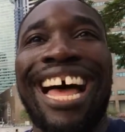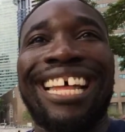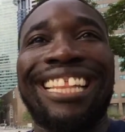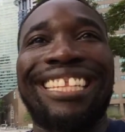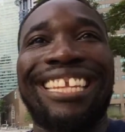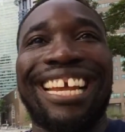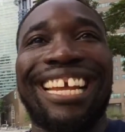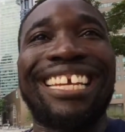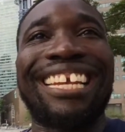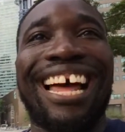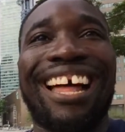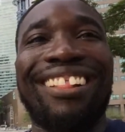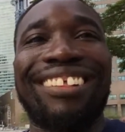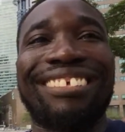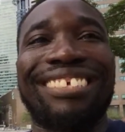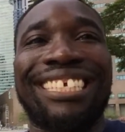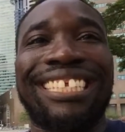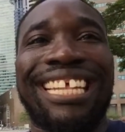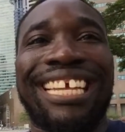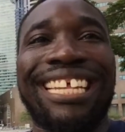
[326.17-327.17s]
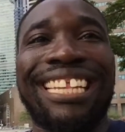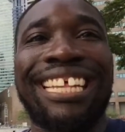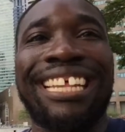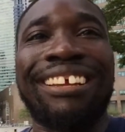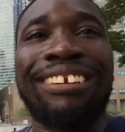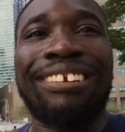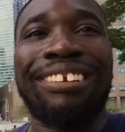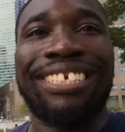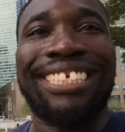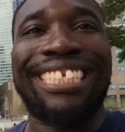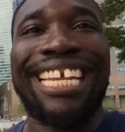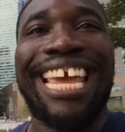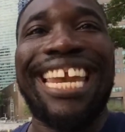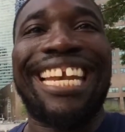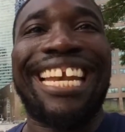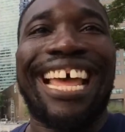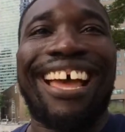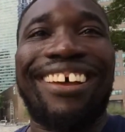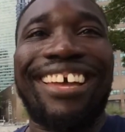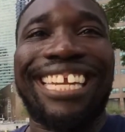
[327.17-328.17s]
technology that they're
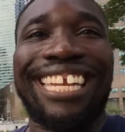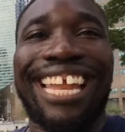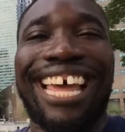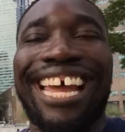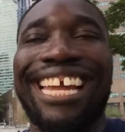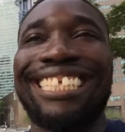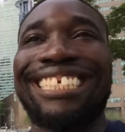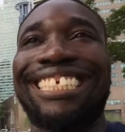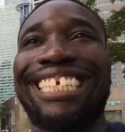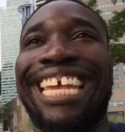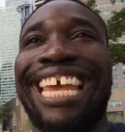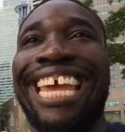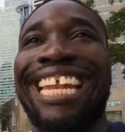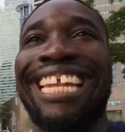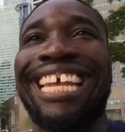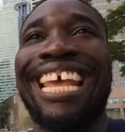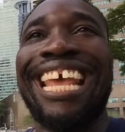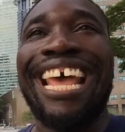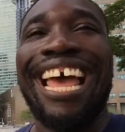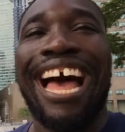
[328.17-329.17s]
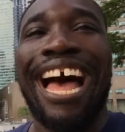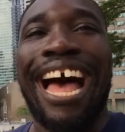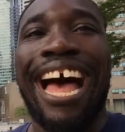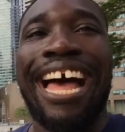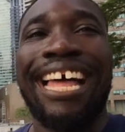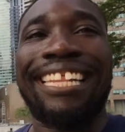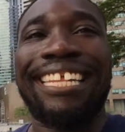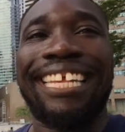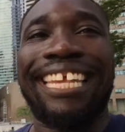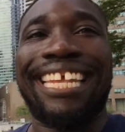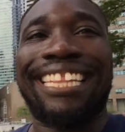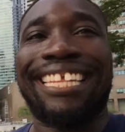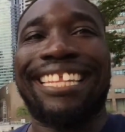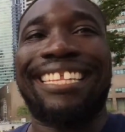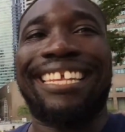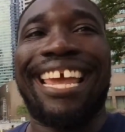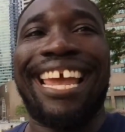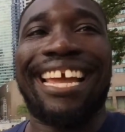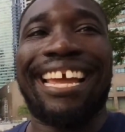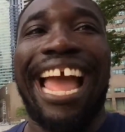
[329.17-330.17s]
standing out in lines to get
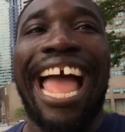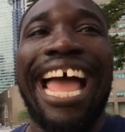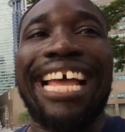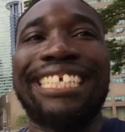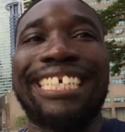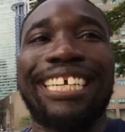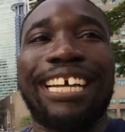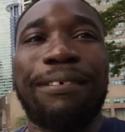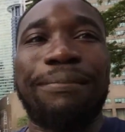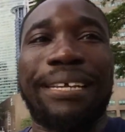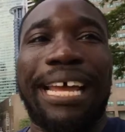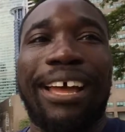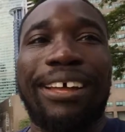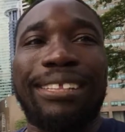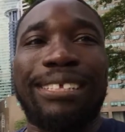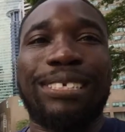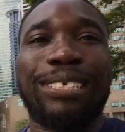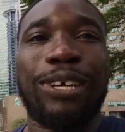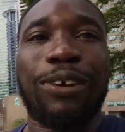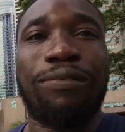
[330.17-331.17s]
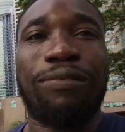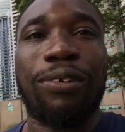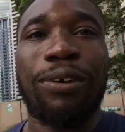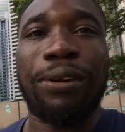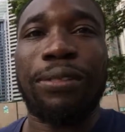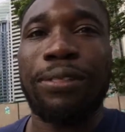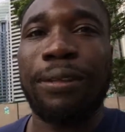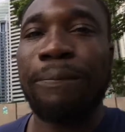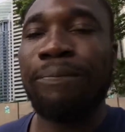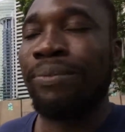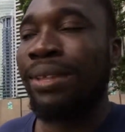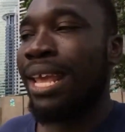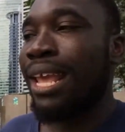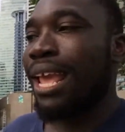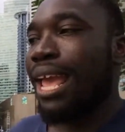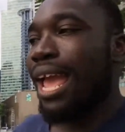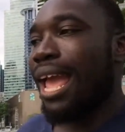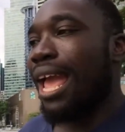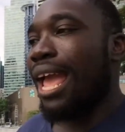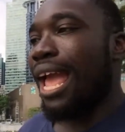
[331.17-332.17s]
the tech as it comes out and so forth.
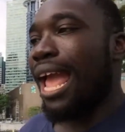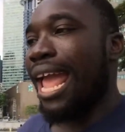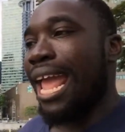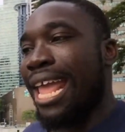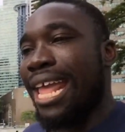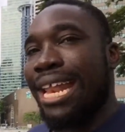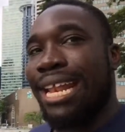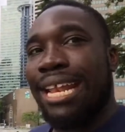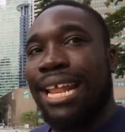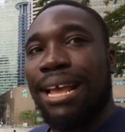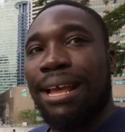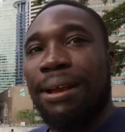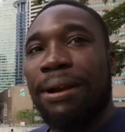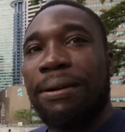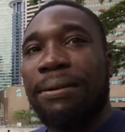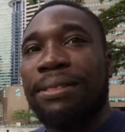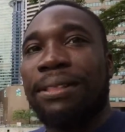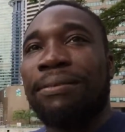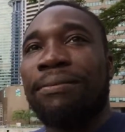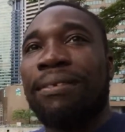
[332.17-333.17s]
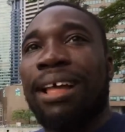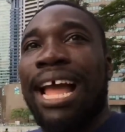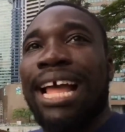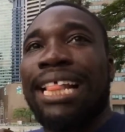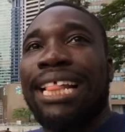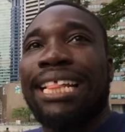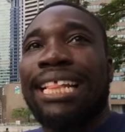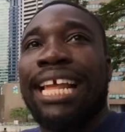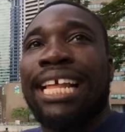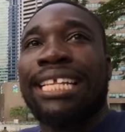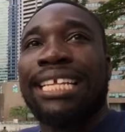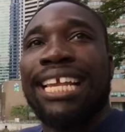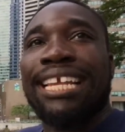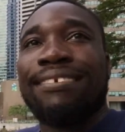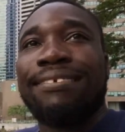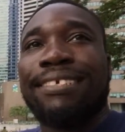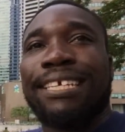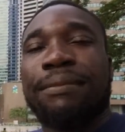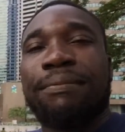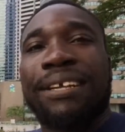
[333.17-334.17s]
And it's
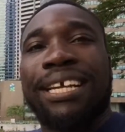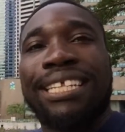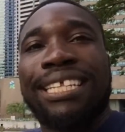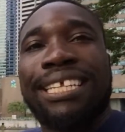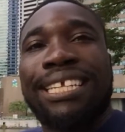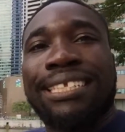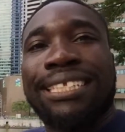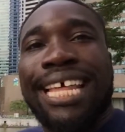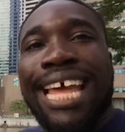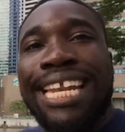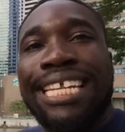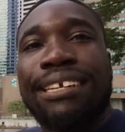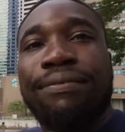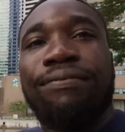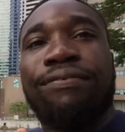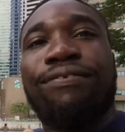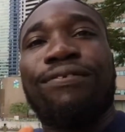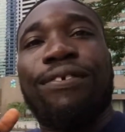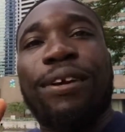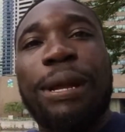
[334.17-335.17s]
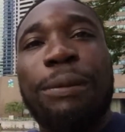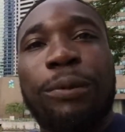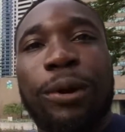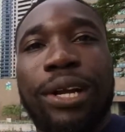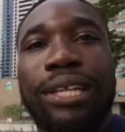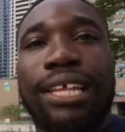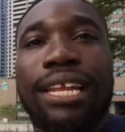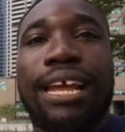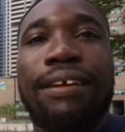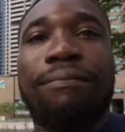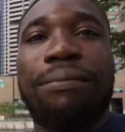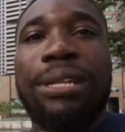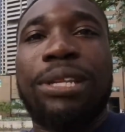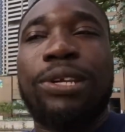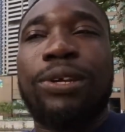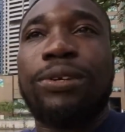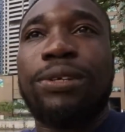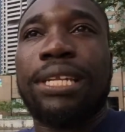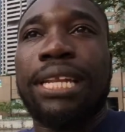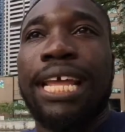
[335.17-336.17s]
interesting because that's a framework that I've
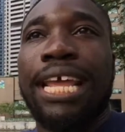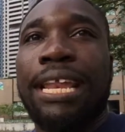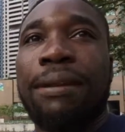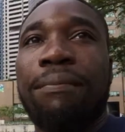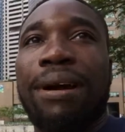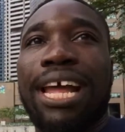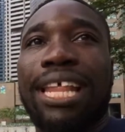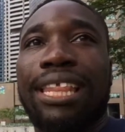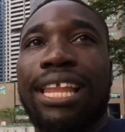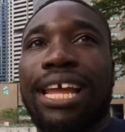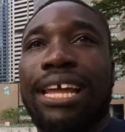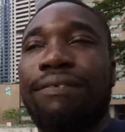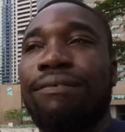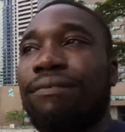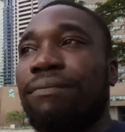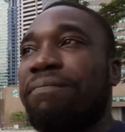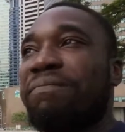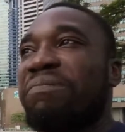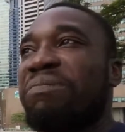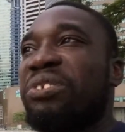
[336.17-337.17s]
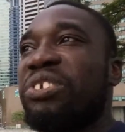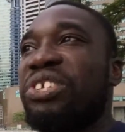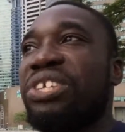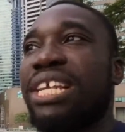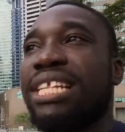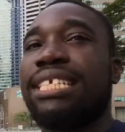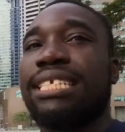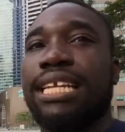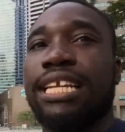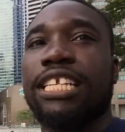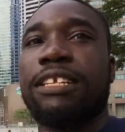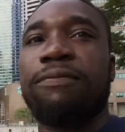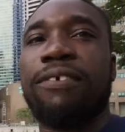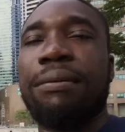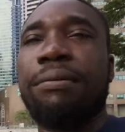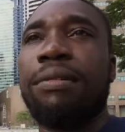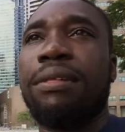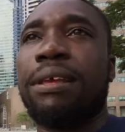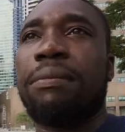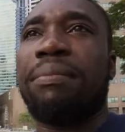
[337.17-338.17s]
been using in my life since then. It's
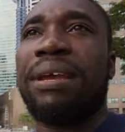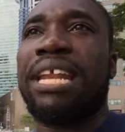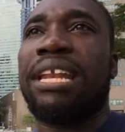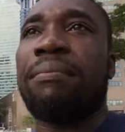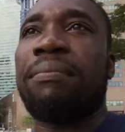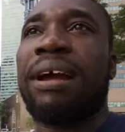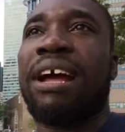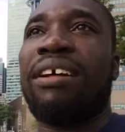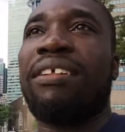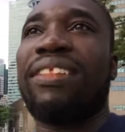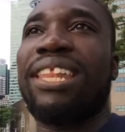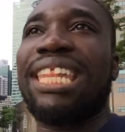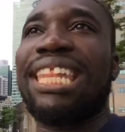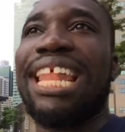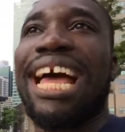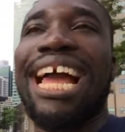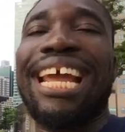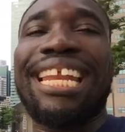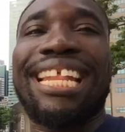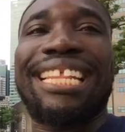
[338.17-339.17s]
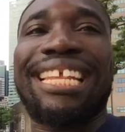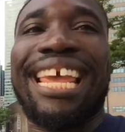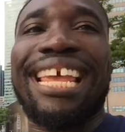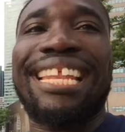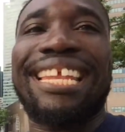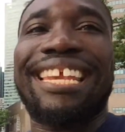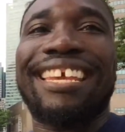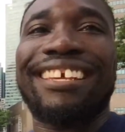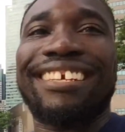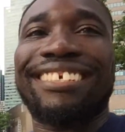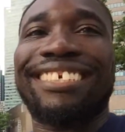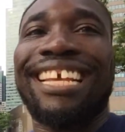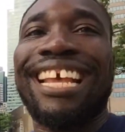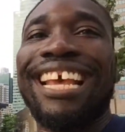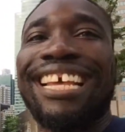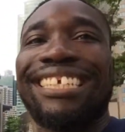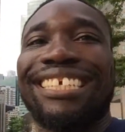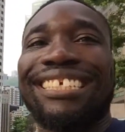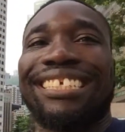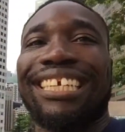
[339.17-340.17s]
probably been about 9 to 10 years
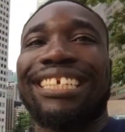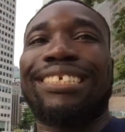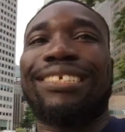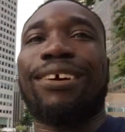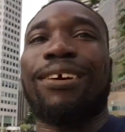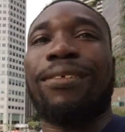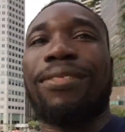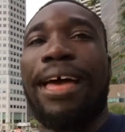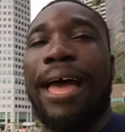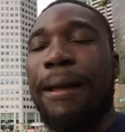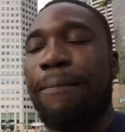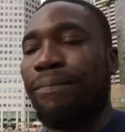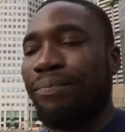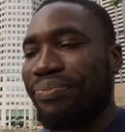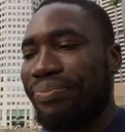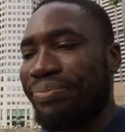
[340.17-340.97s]
since I saw that.